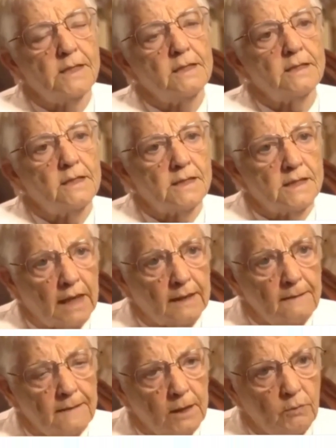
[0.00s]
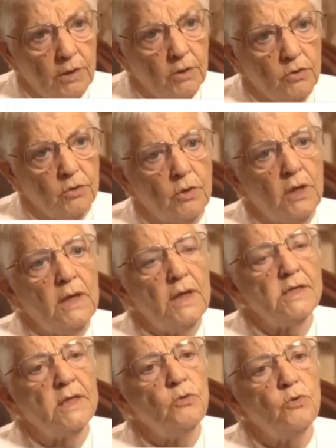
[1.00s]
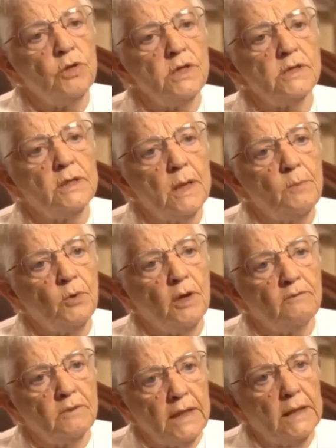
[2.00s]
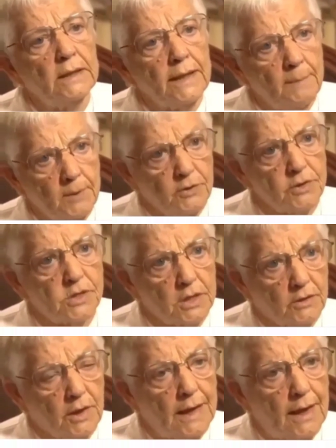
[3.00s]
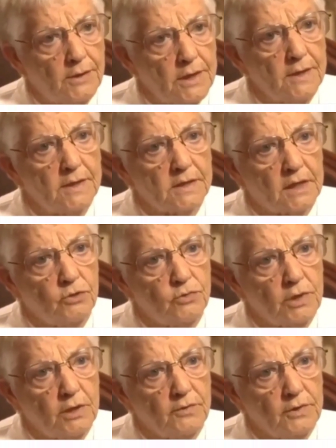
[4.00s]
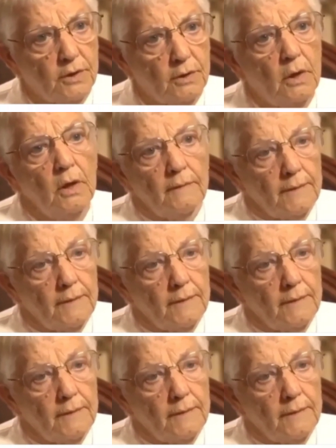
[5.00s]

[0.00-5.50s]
He says the second thing we could do is increase the number of legal immigrants that are allowed into this country every year.